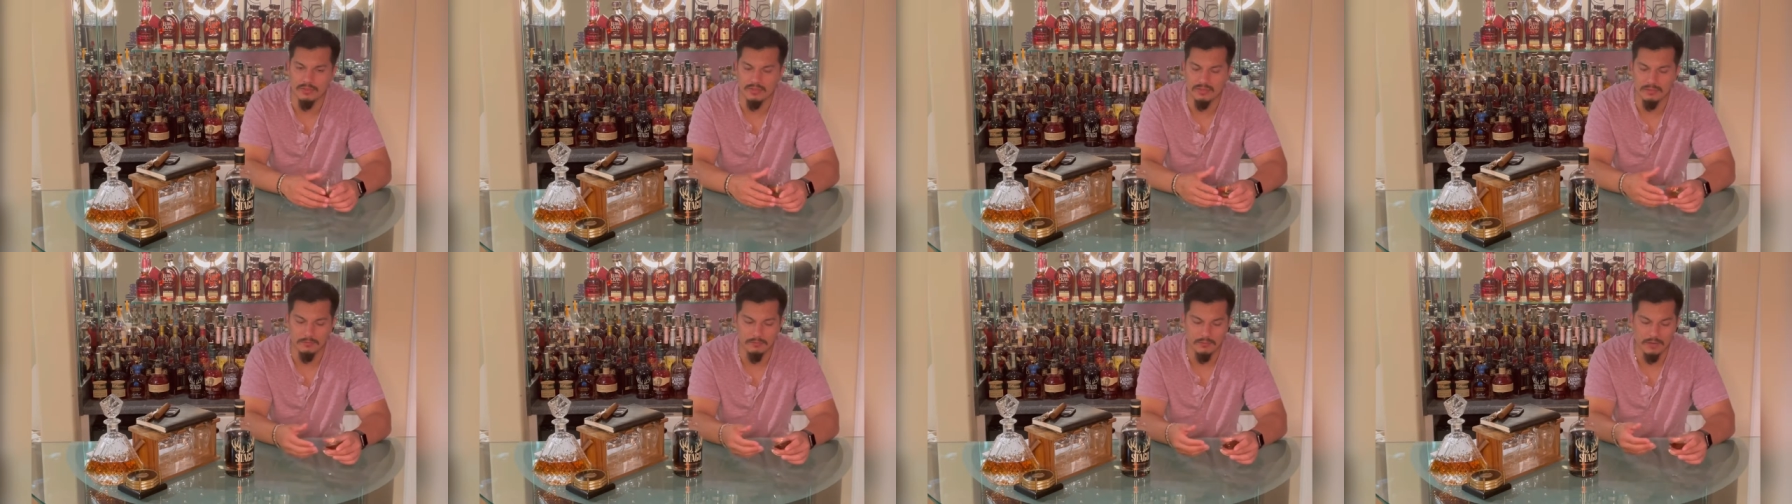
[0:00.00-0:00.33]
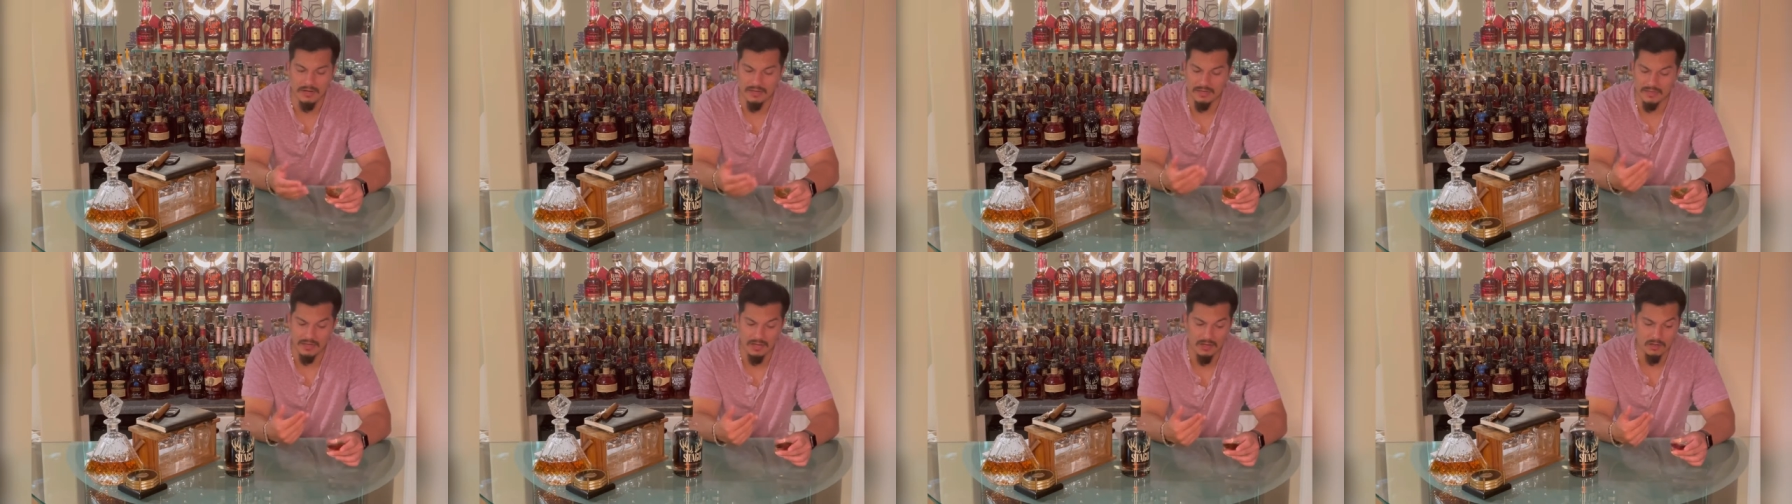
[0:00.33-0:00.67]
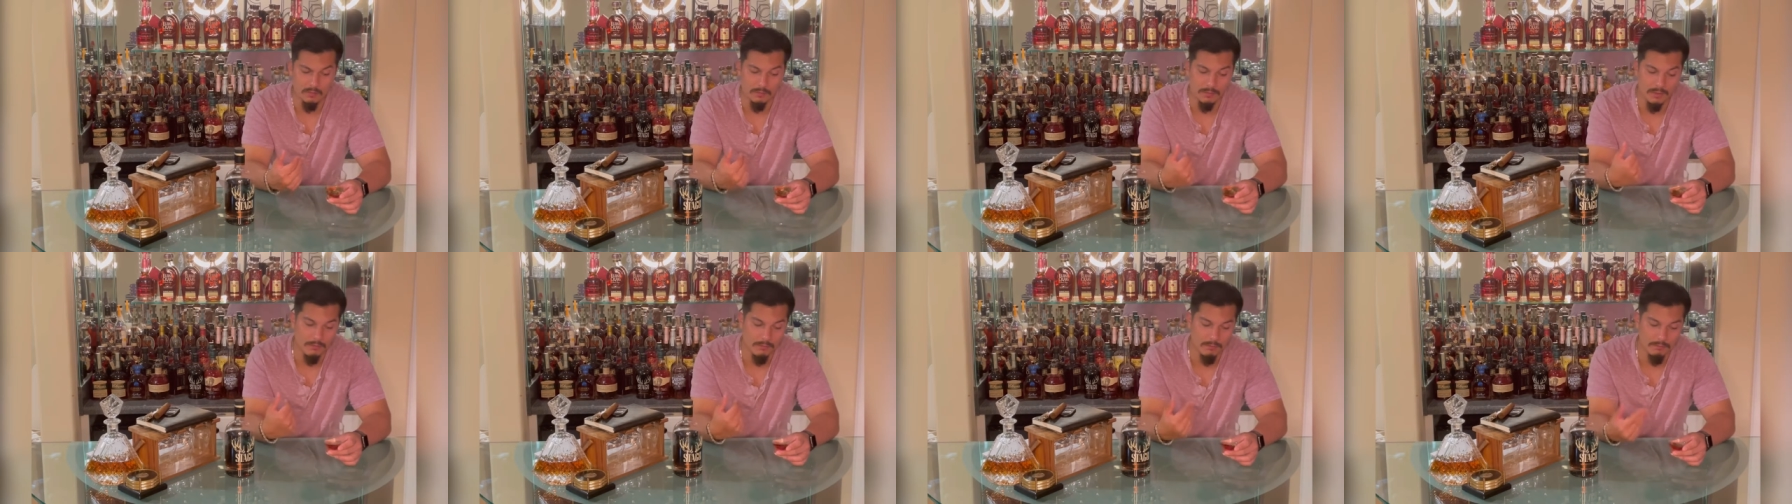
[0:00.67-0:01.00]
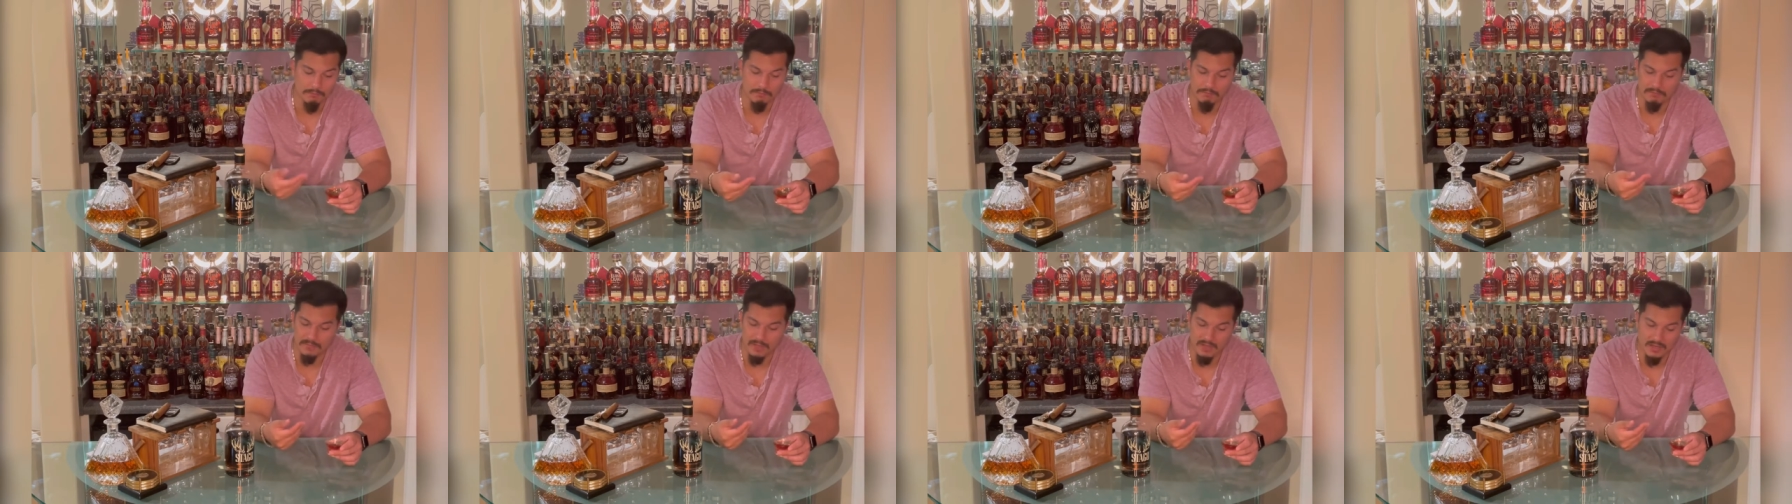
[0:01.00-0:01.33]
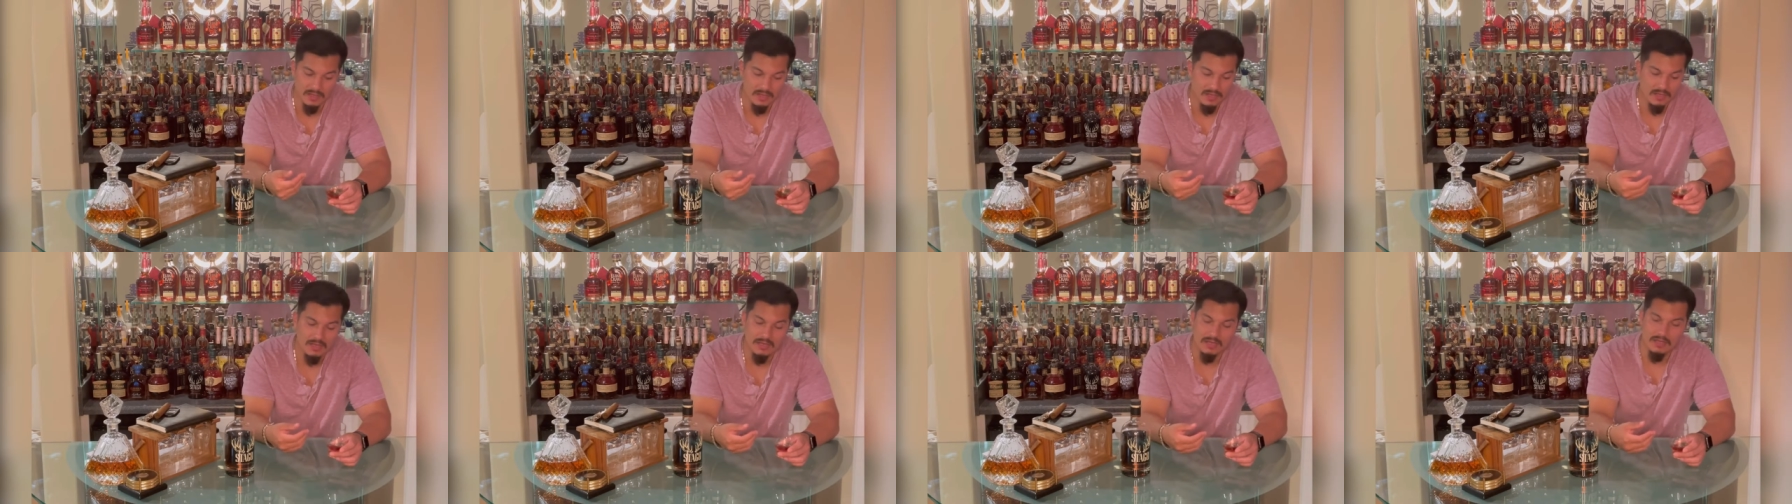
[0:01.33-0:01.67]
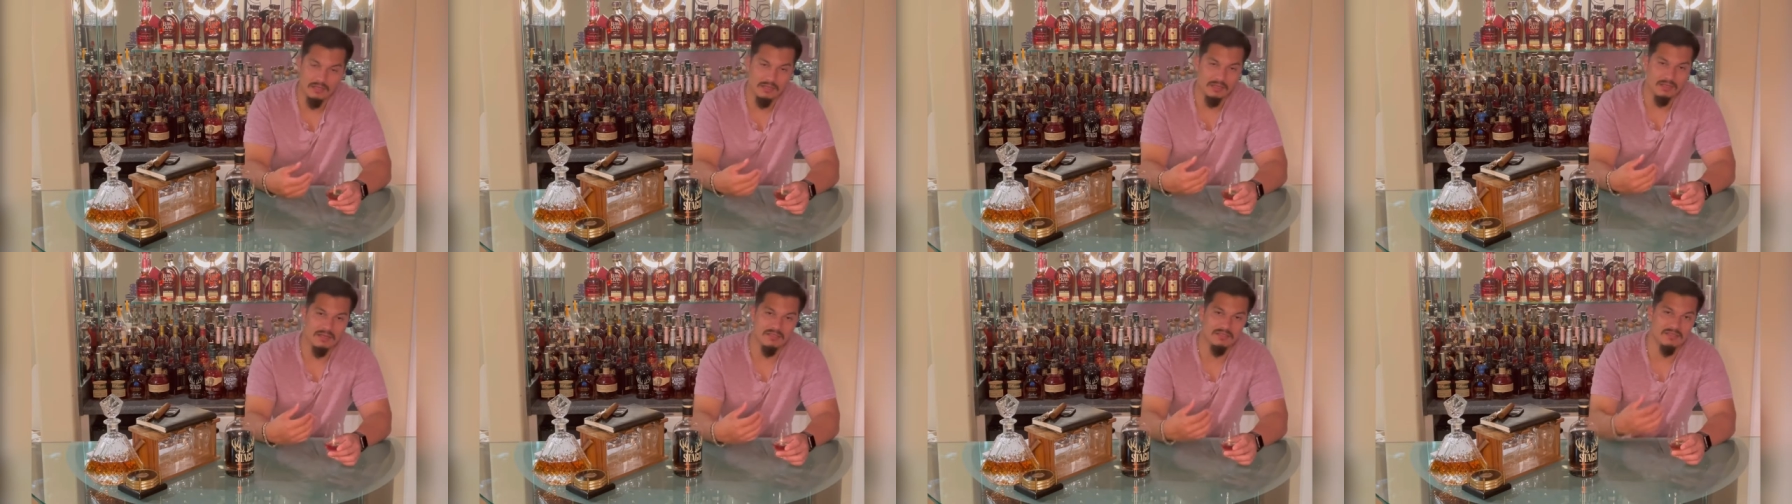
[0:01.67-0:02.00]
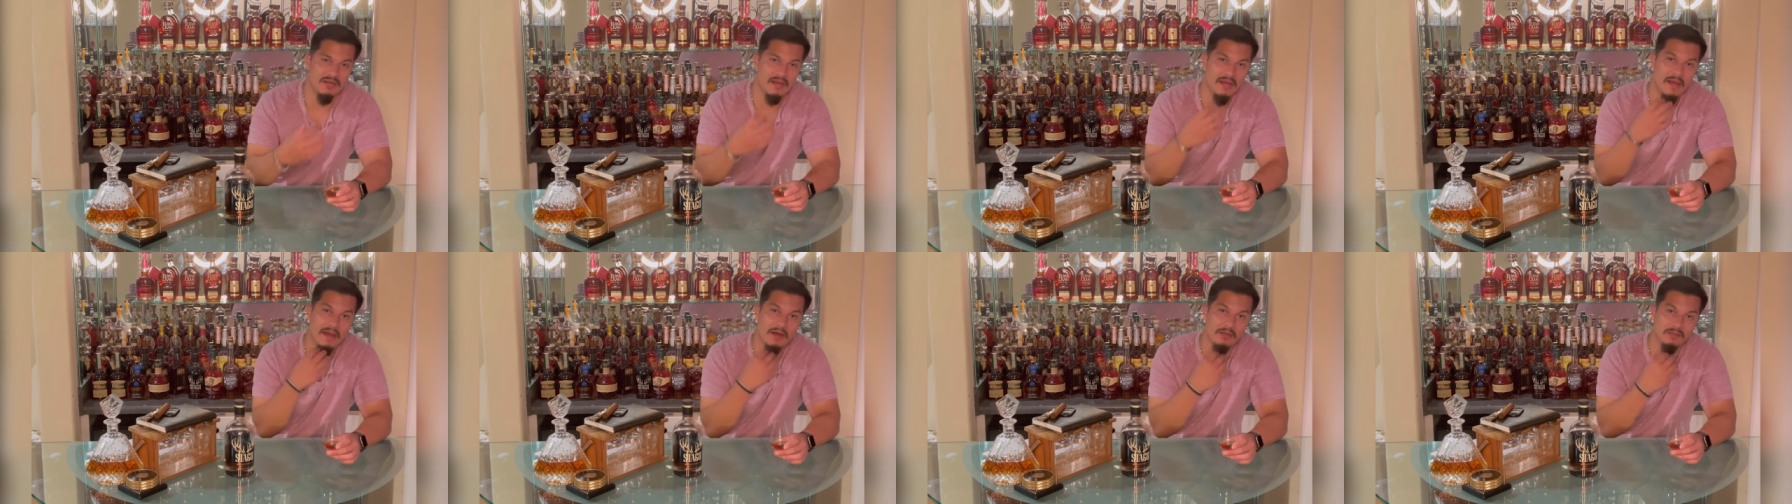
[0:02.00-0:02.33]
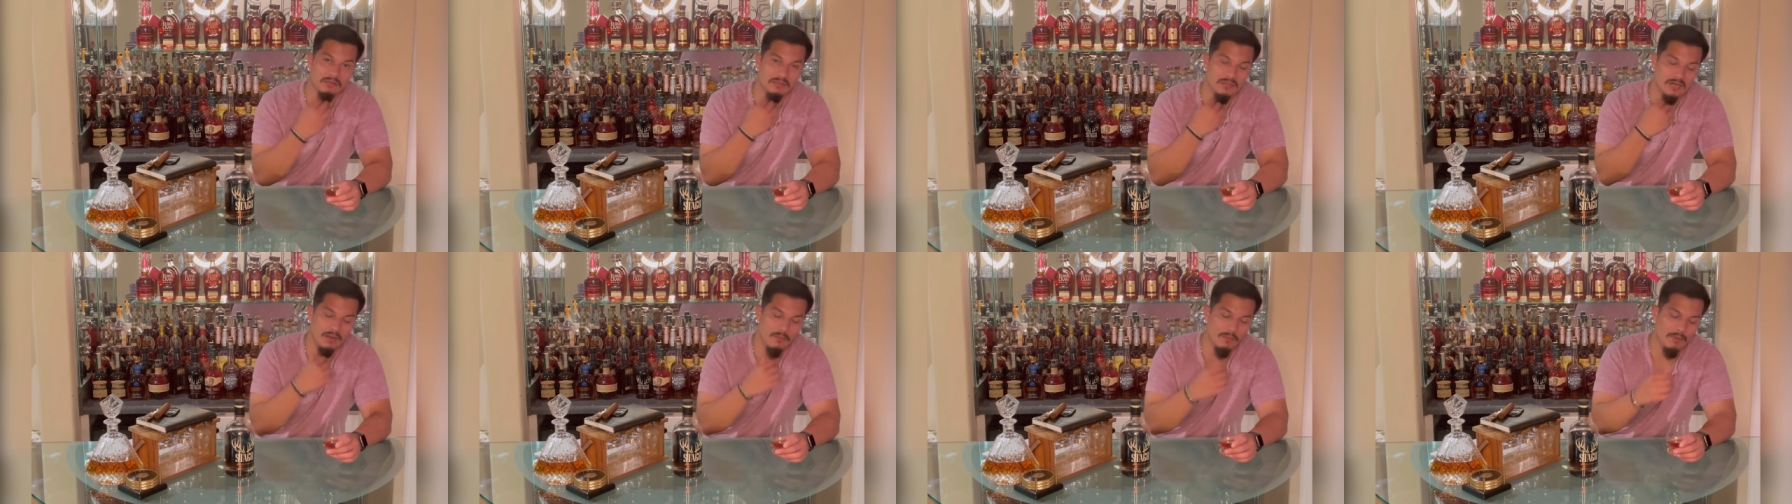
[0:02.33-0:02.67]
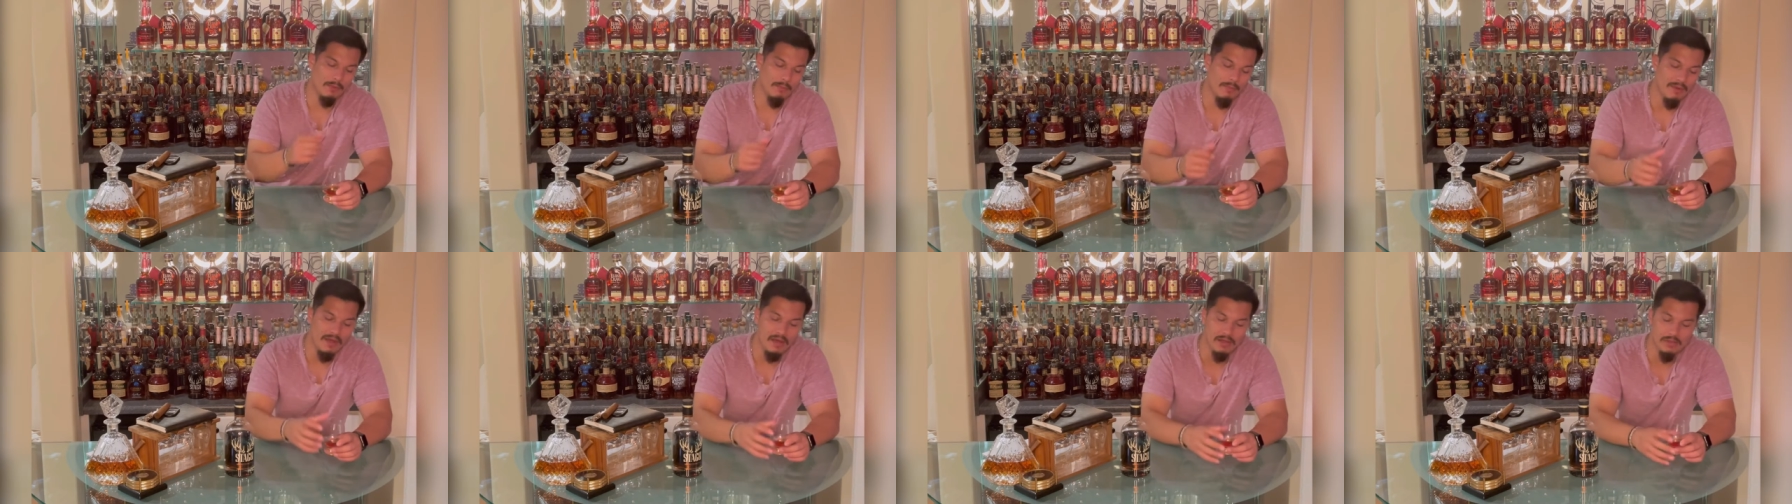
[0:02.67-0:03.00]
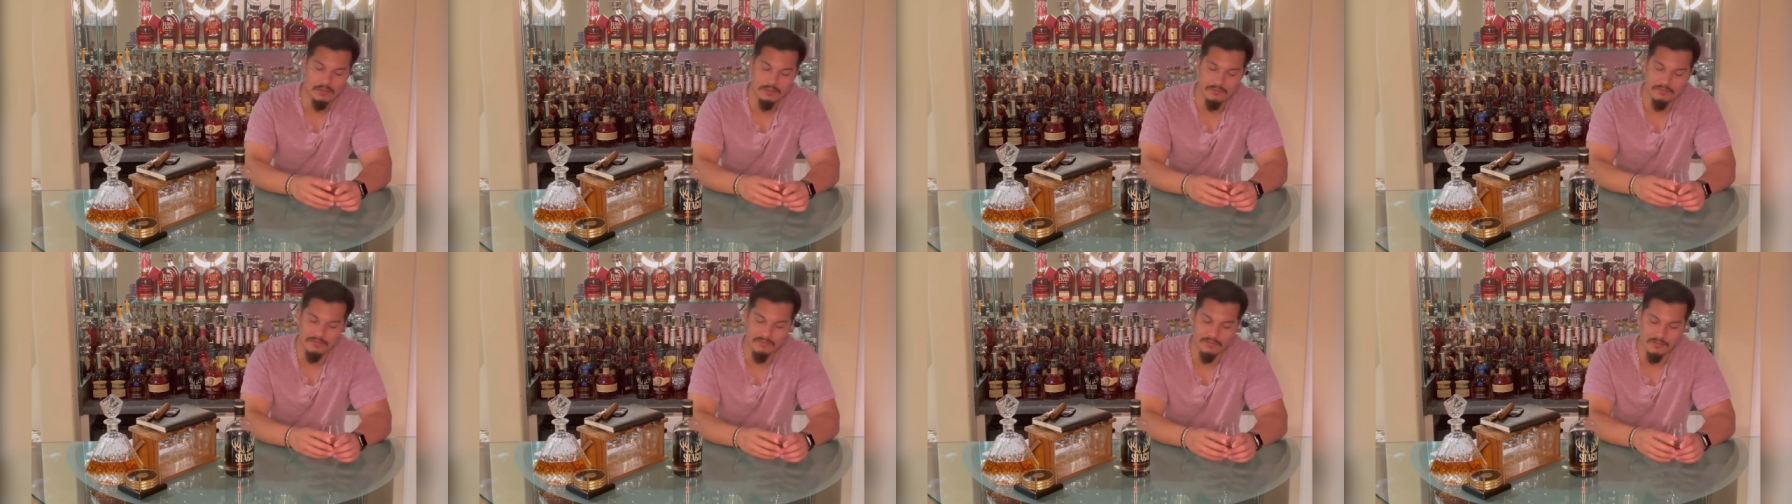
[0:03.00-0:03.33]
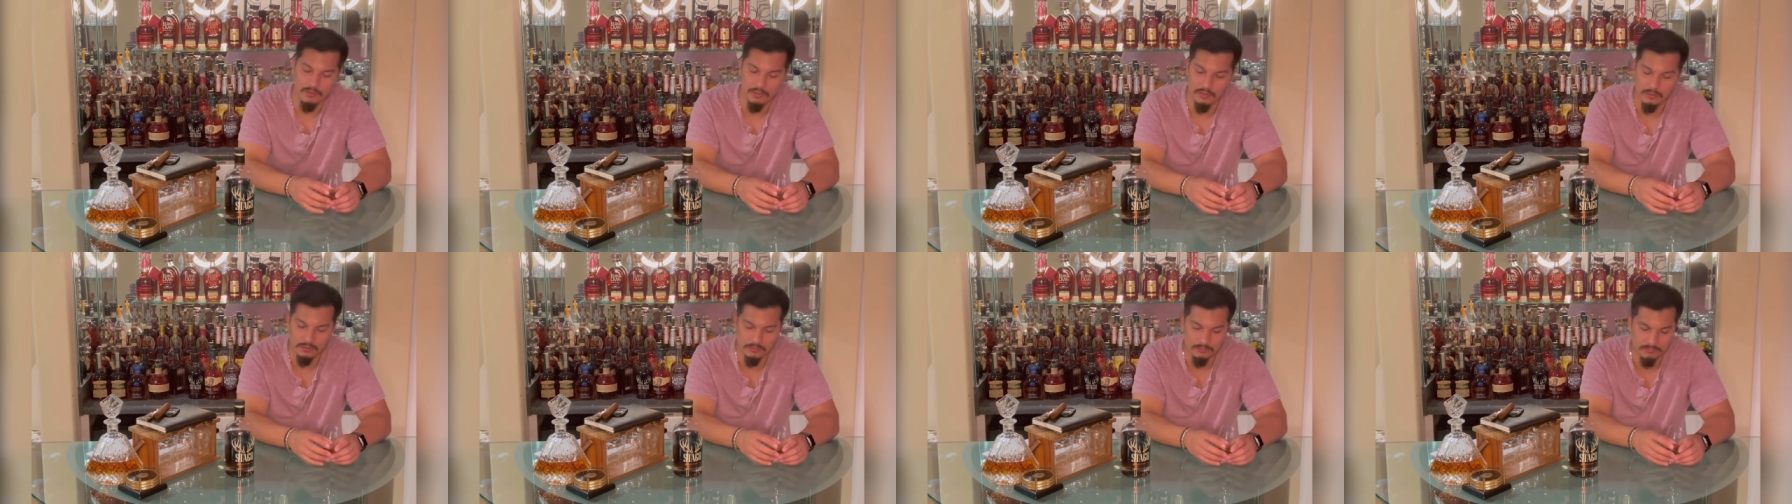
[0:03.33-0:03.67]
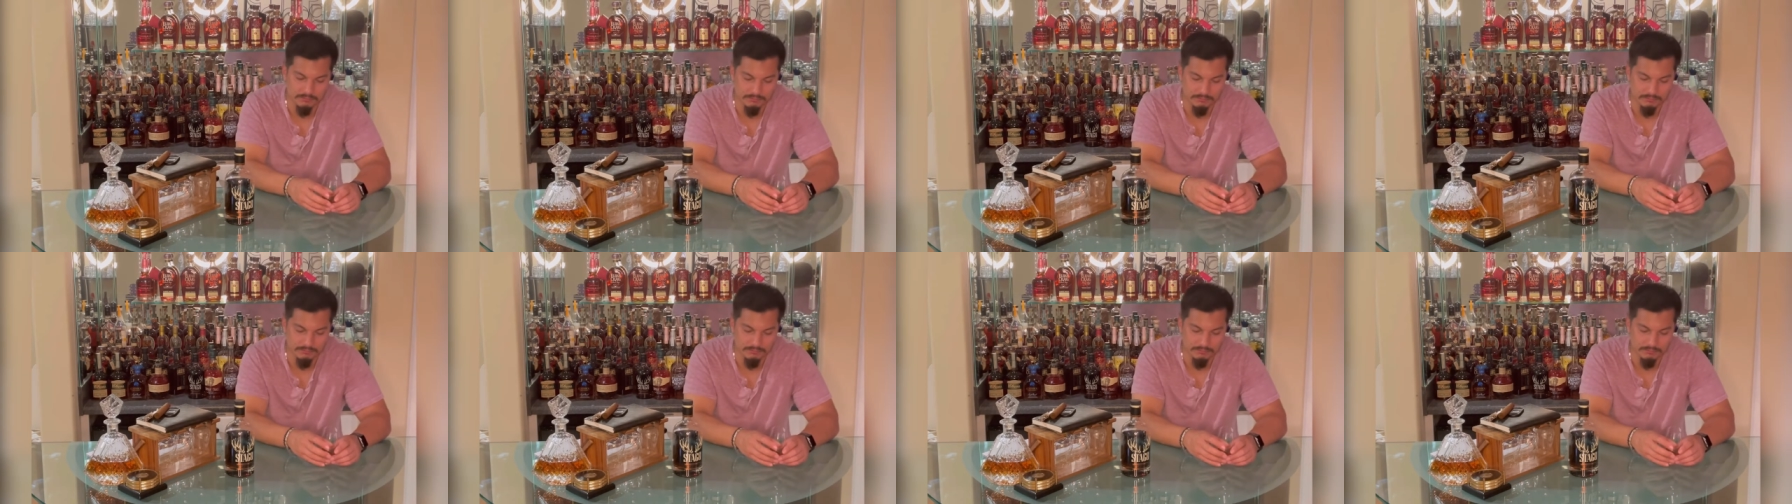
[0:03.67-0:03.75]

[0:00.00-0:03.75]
and right now, my, like I said, I held it on my palate for,